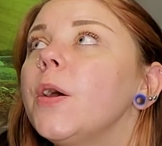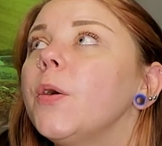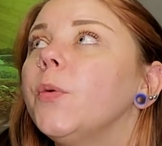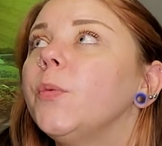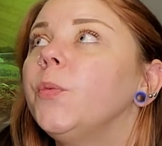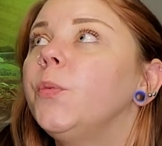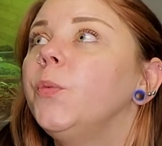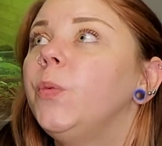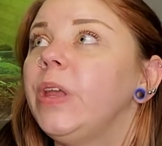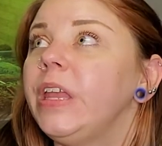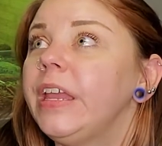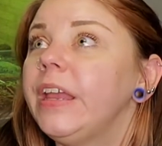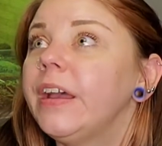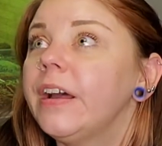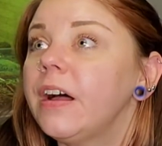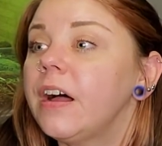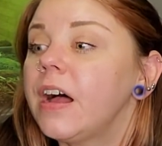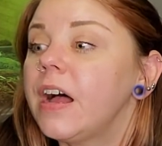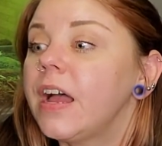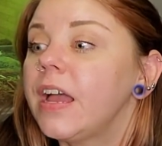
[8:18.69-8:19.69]
We
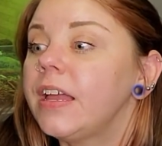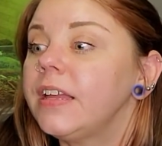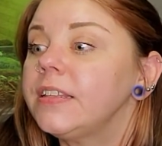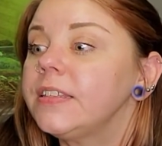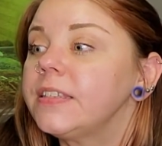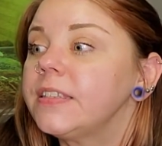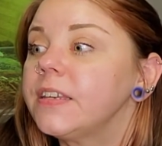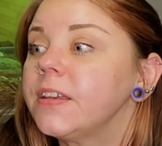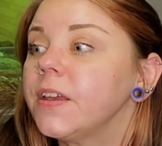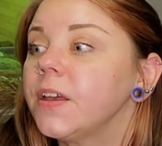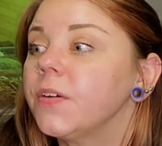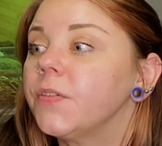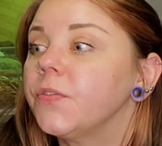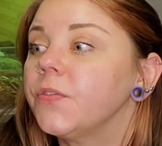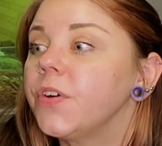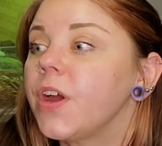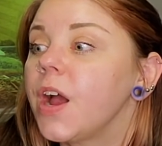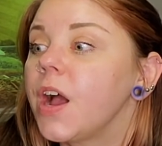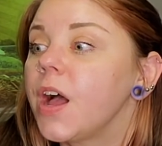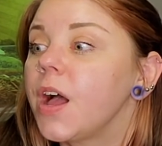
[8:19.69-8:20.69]
got
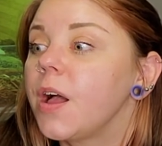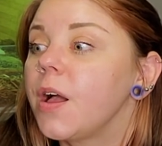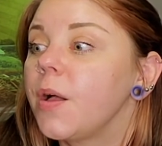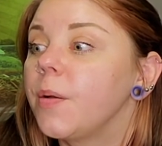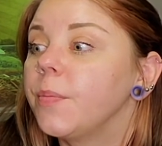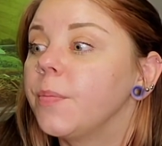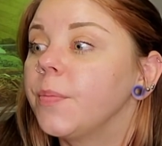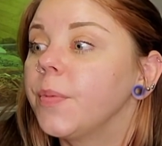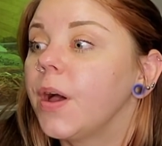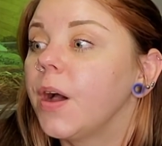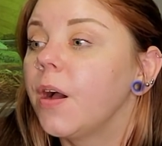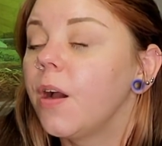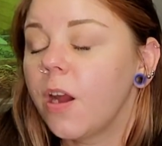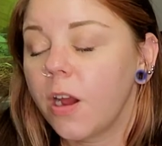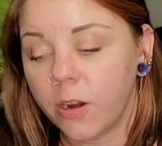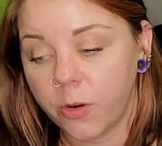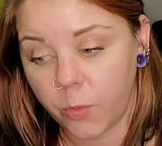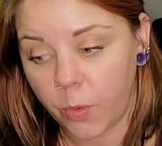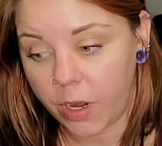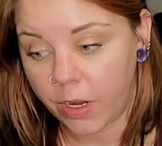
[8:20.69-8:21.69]
from a
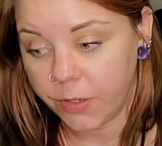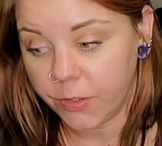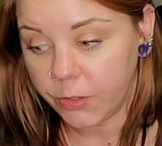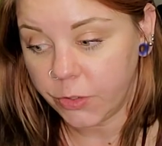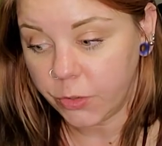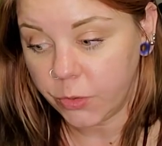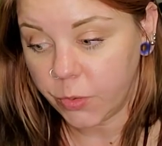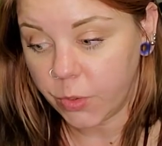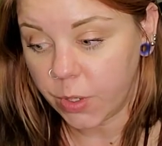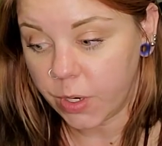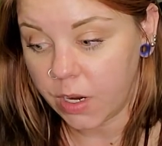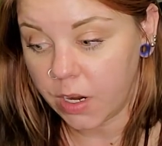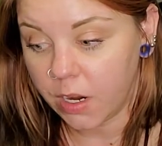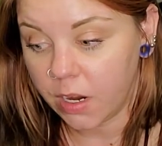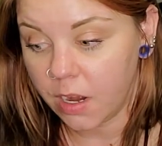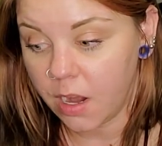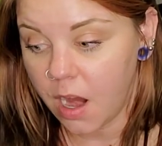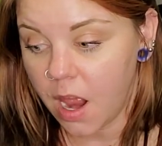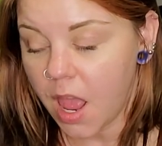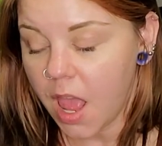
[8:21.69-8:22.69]
hardware
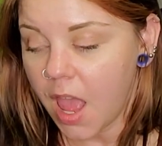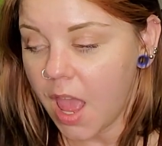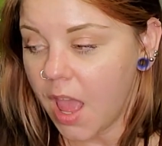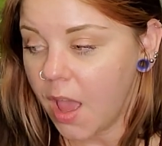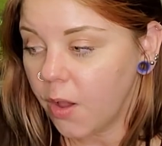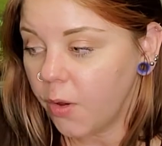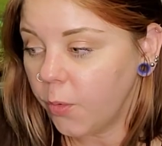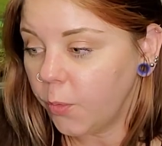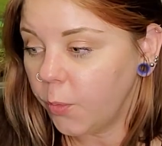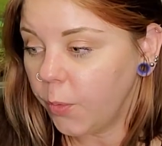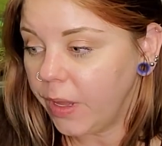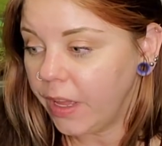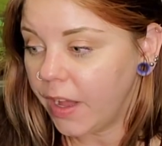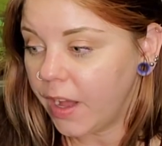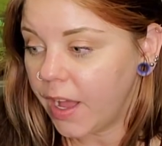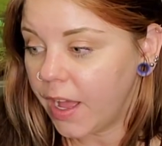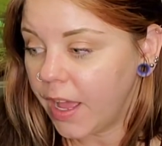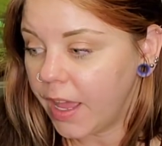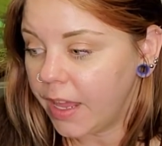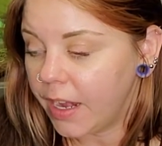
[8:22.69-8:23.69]
store, we
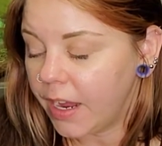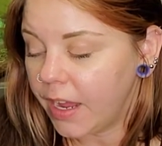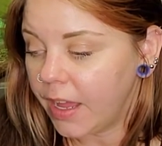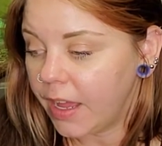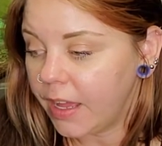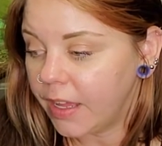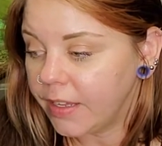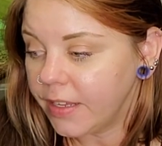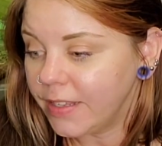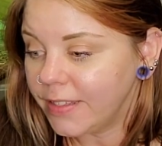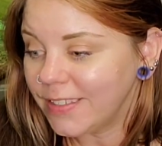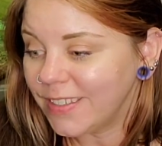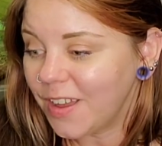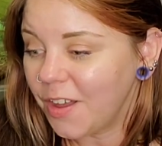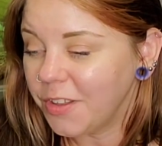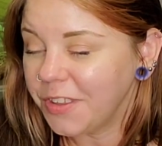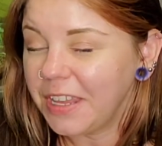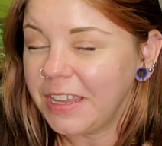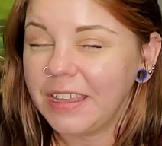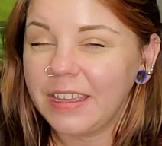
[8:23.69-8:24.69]
got, it's
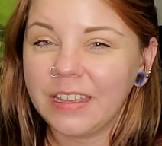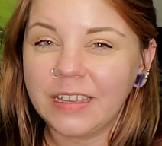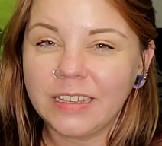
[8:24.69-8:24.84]
called like,